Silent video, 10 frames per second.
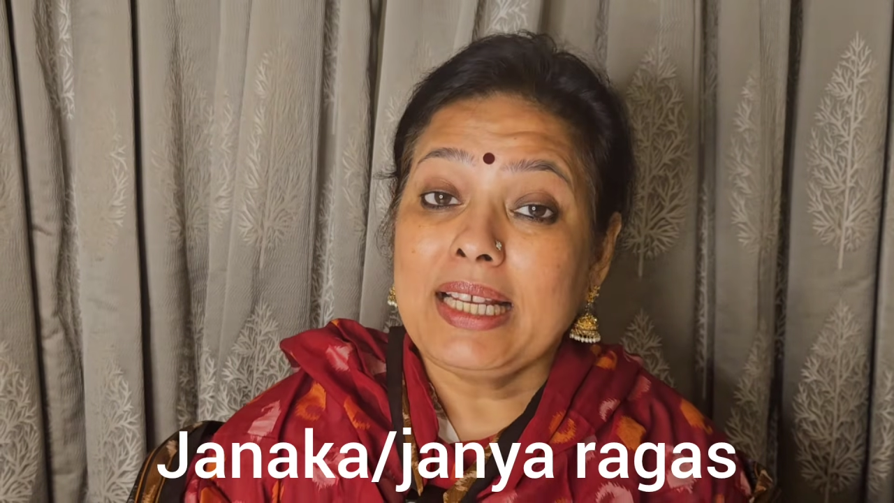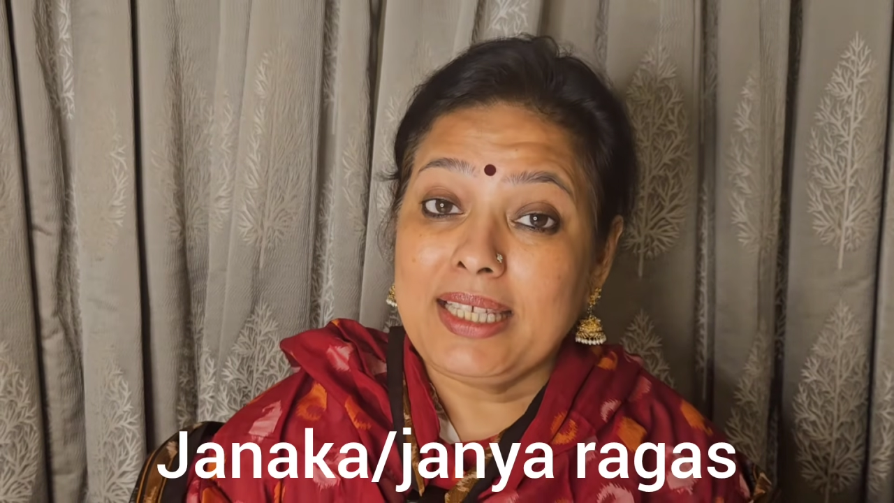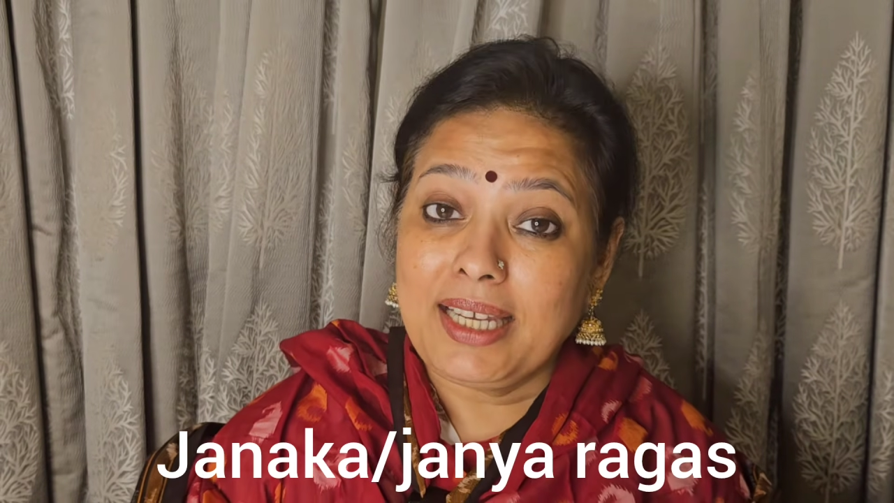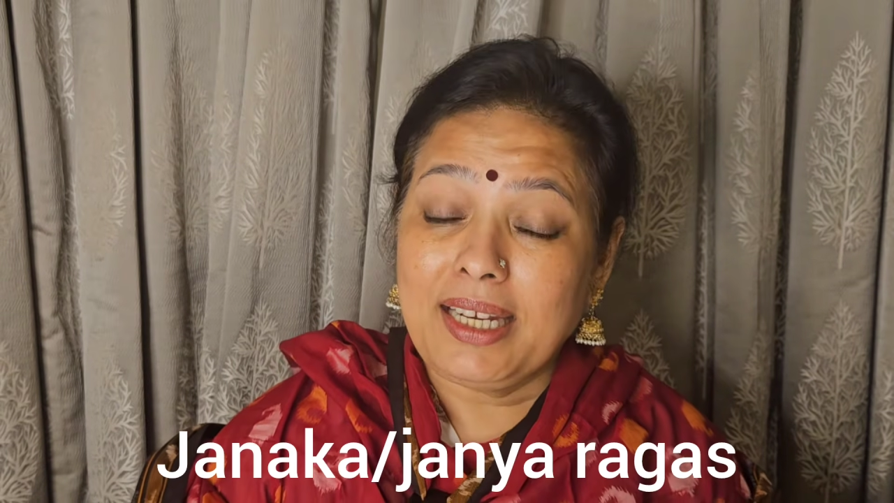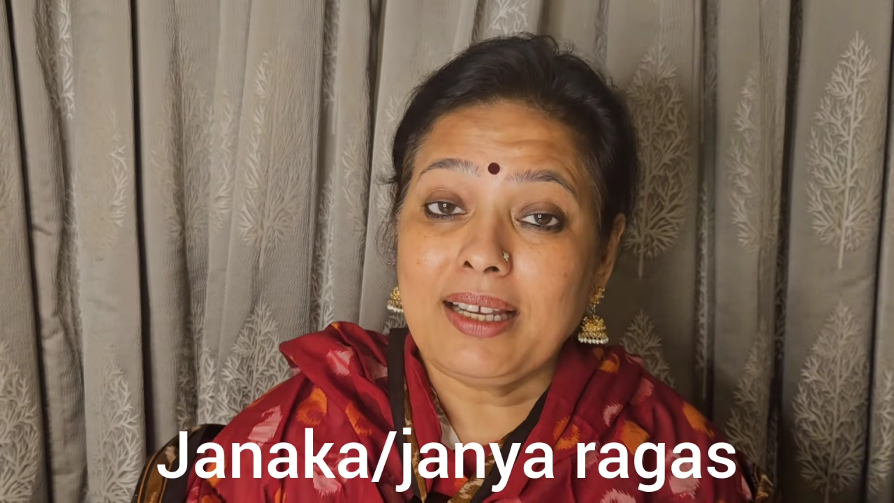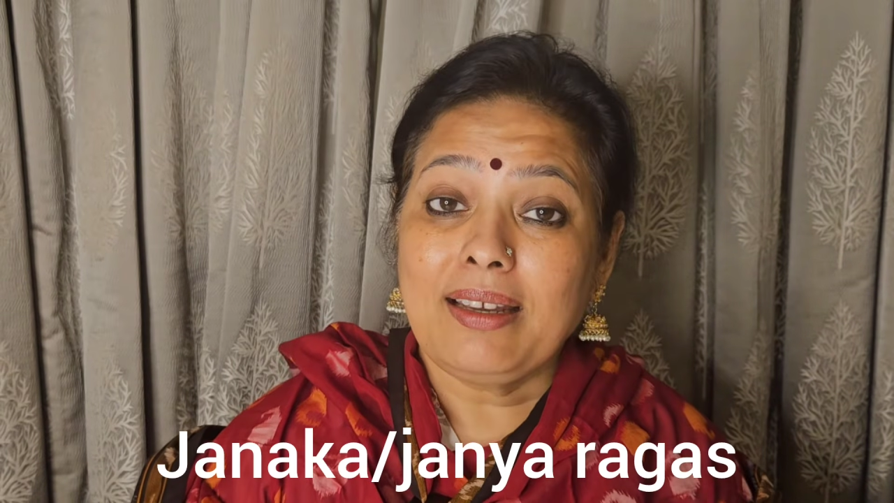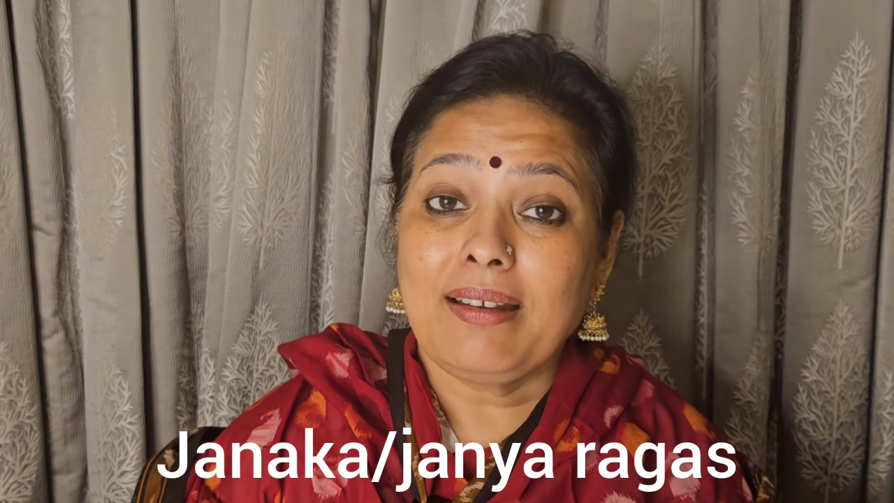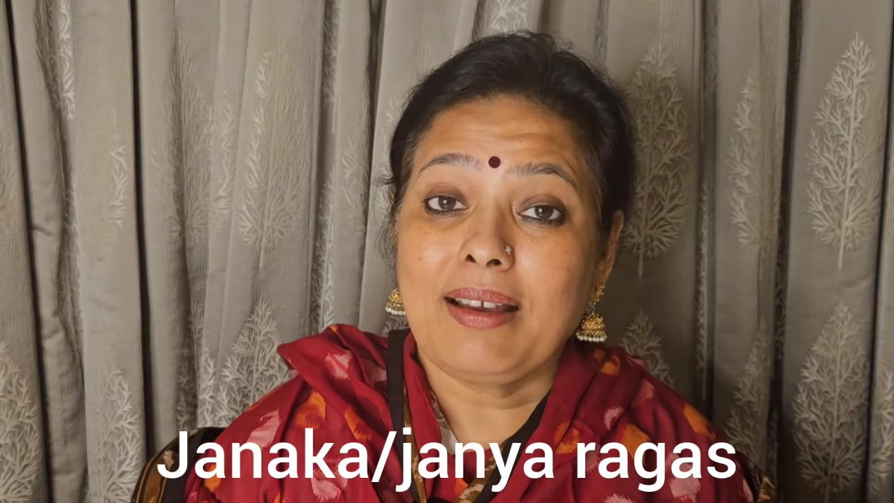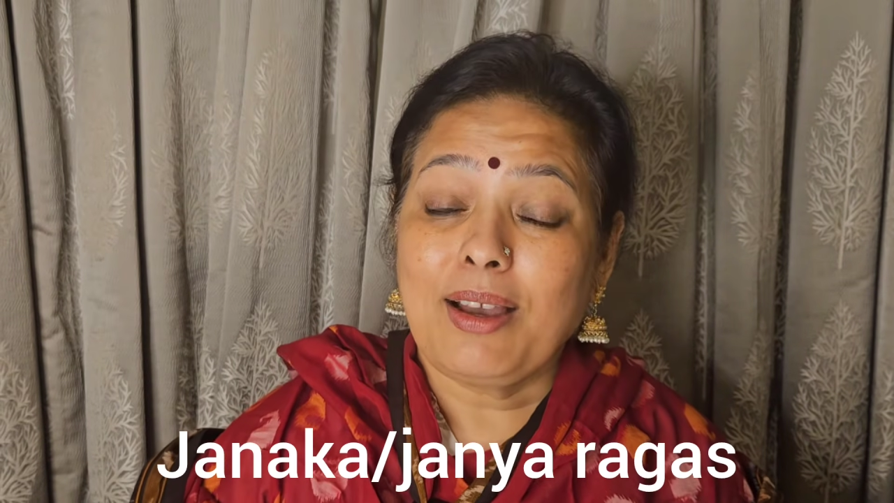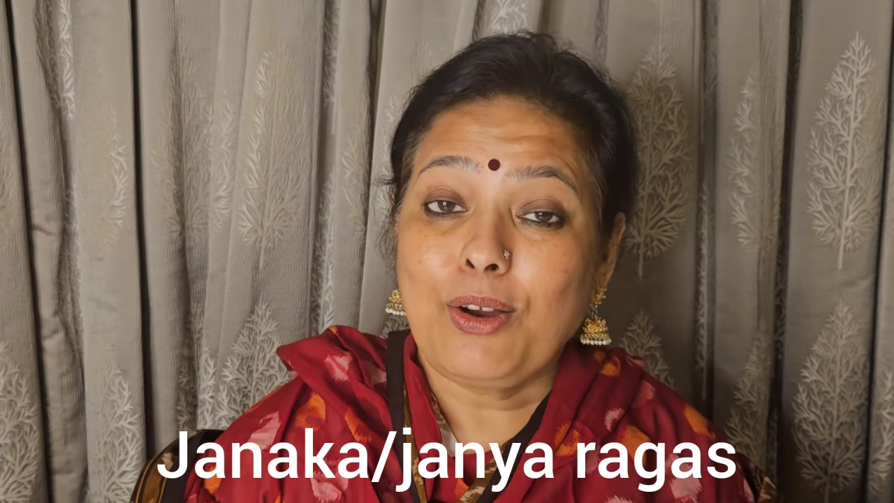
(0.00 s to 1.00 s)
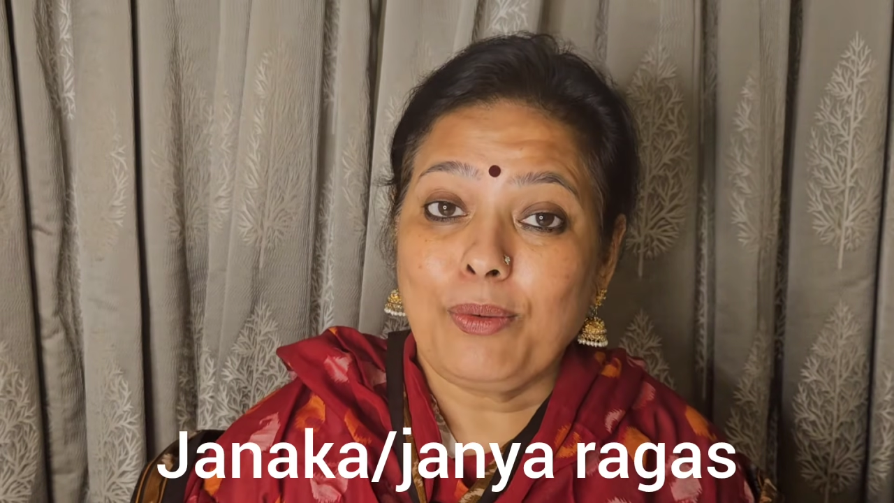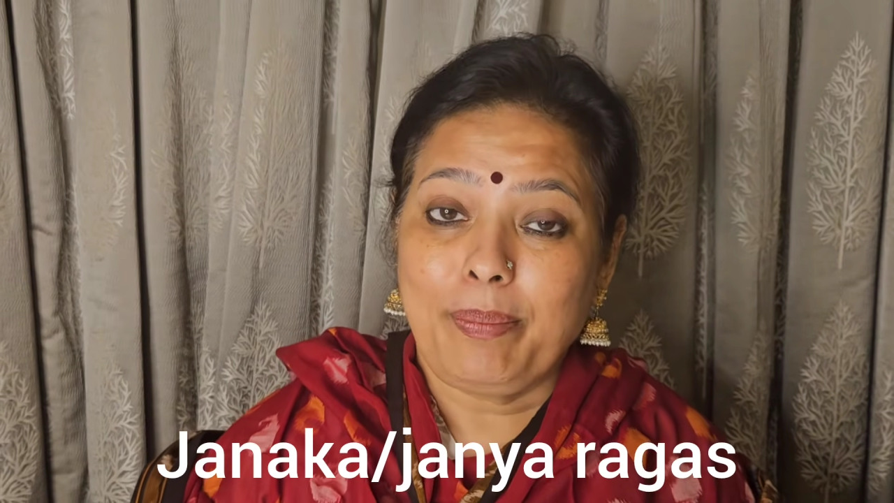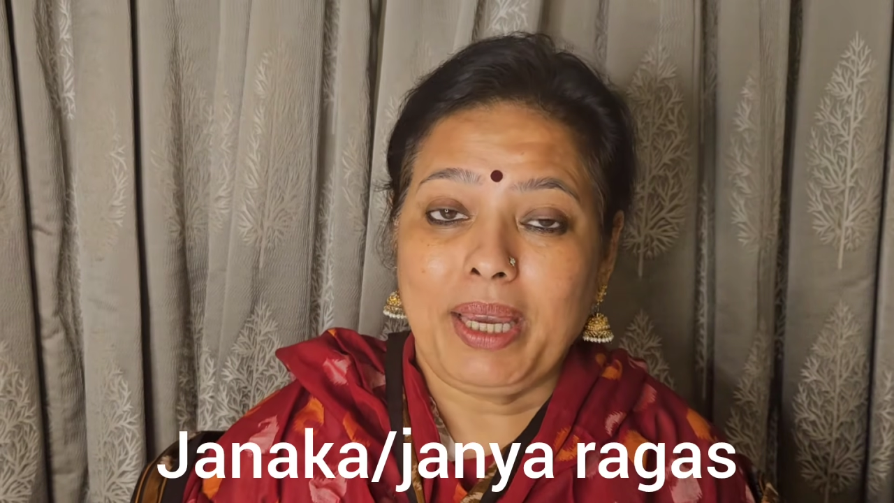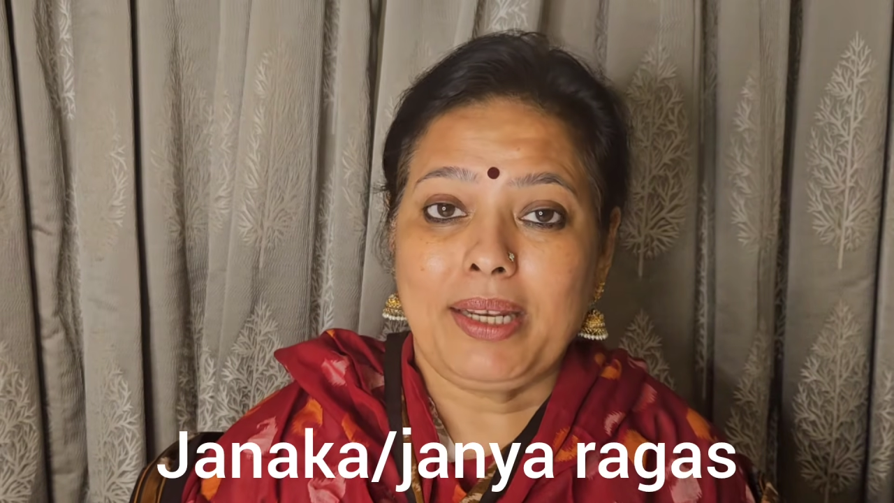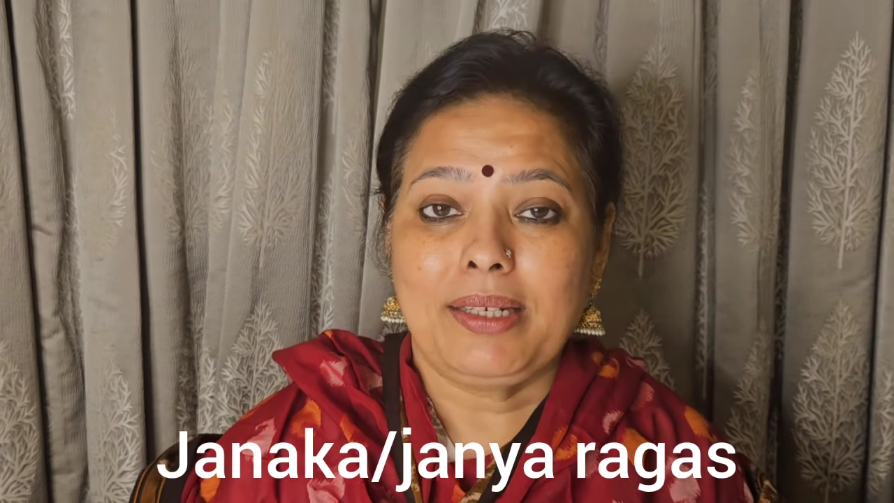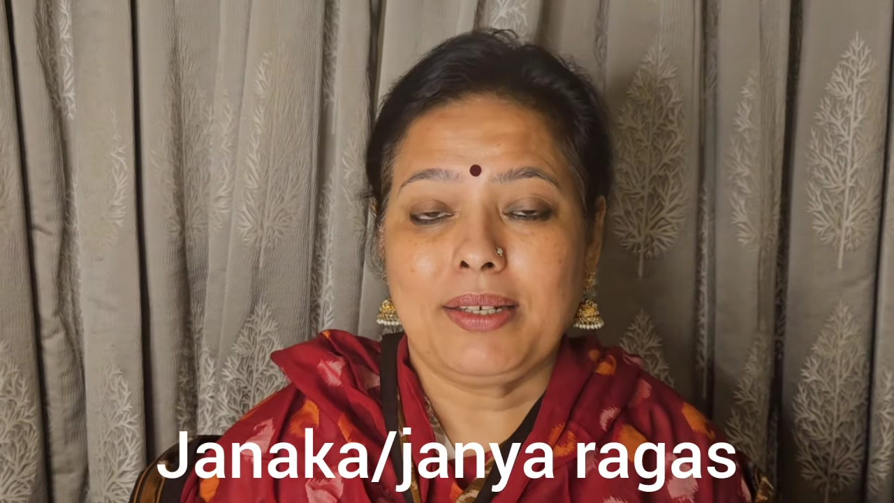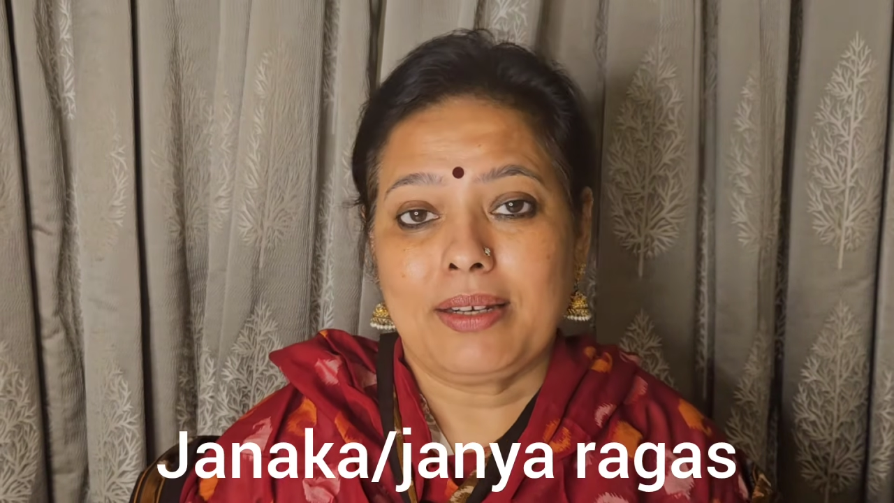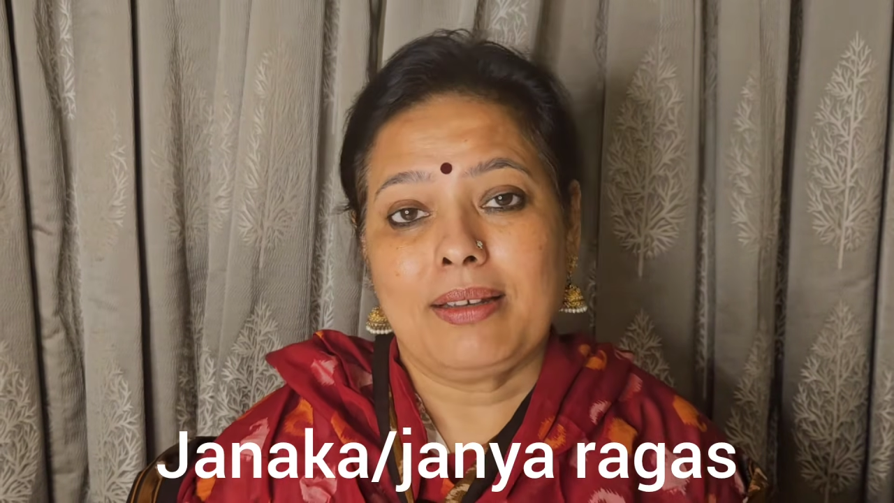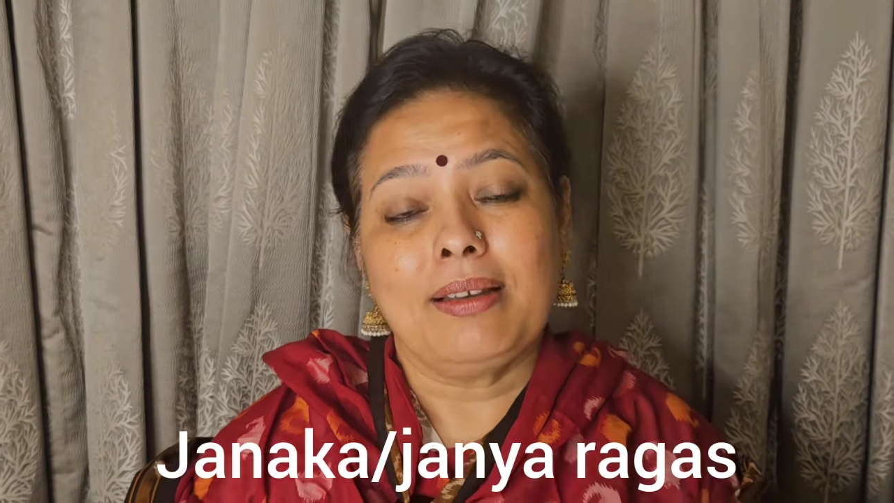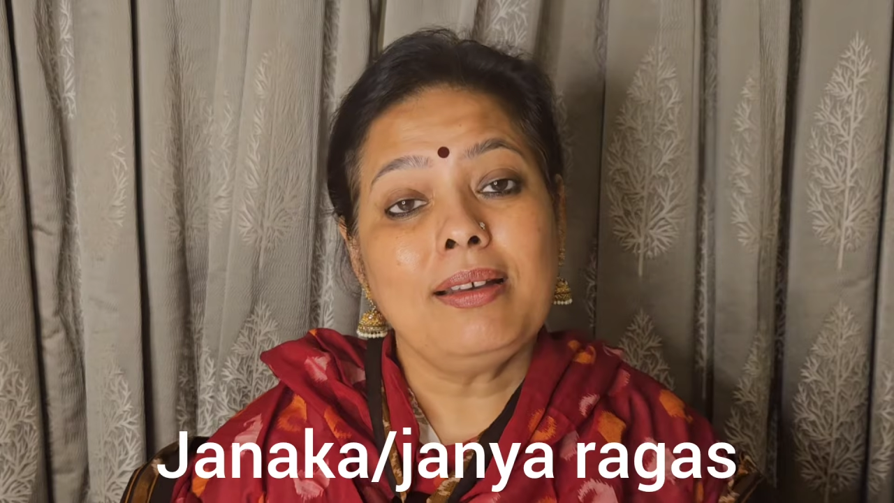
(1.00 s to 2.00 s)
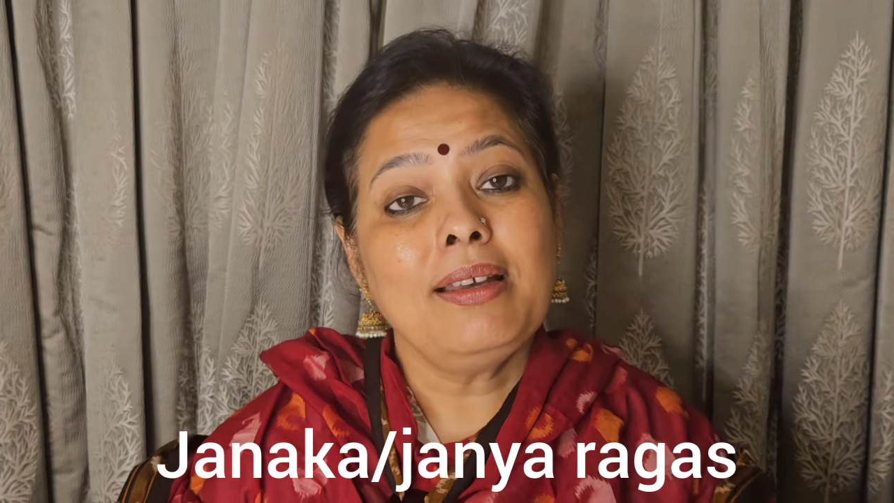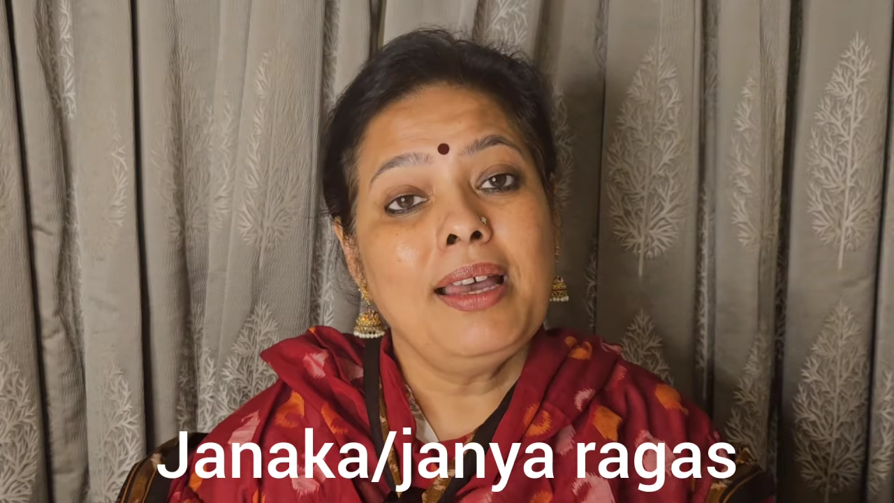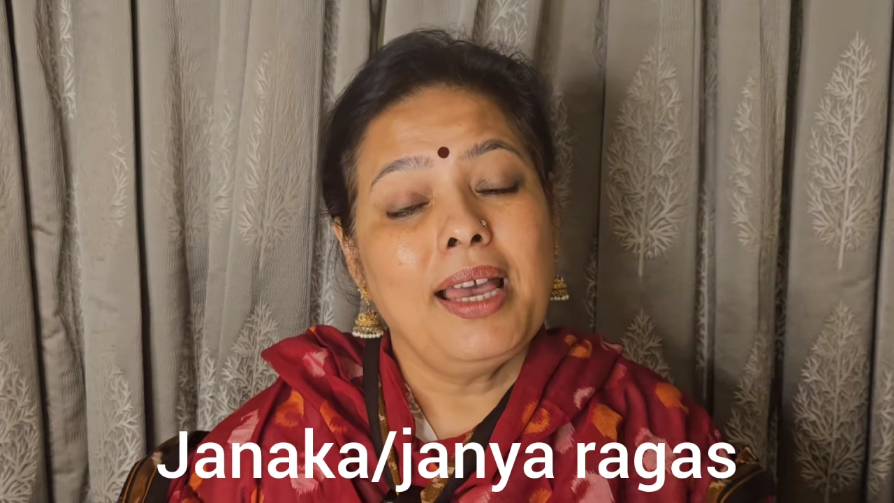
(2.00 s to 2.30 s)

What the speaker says: Janaka raga or parent raga